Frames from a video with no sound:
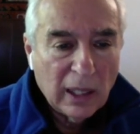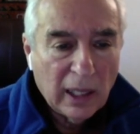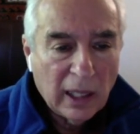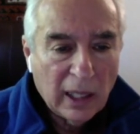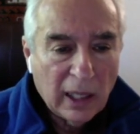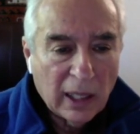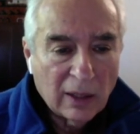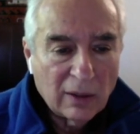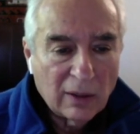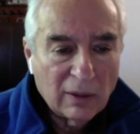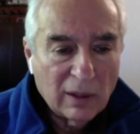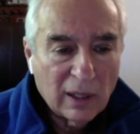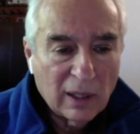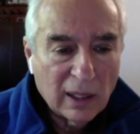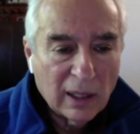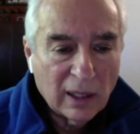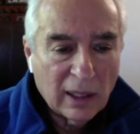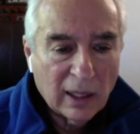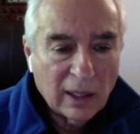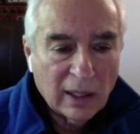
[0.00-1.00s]
And
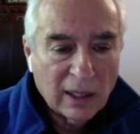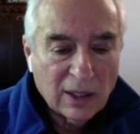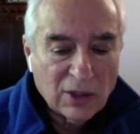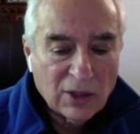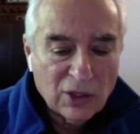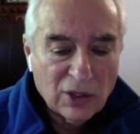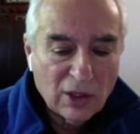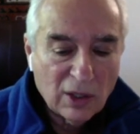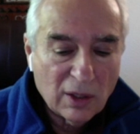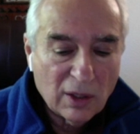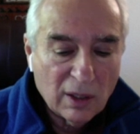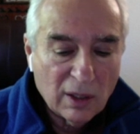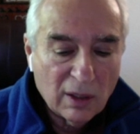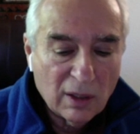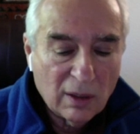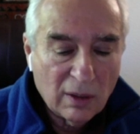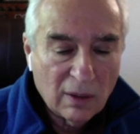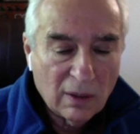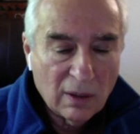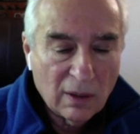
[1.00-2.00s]
I guess the
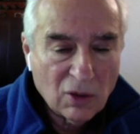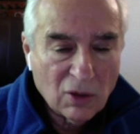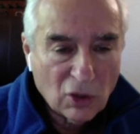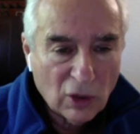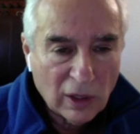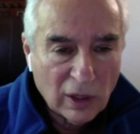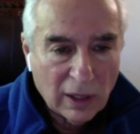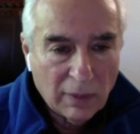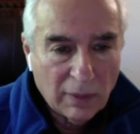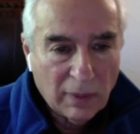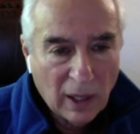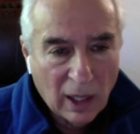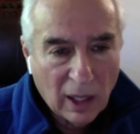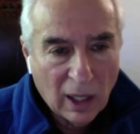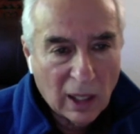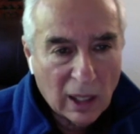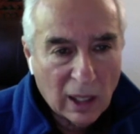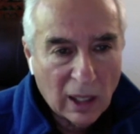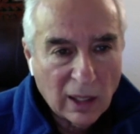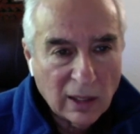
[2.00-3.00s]
showing up
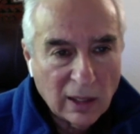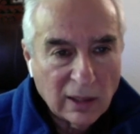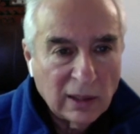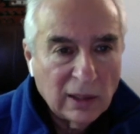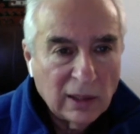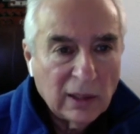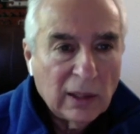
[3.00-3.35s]
hard,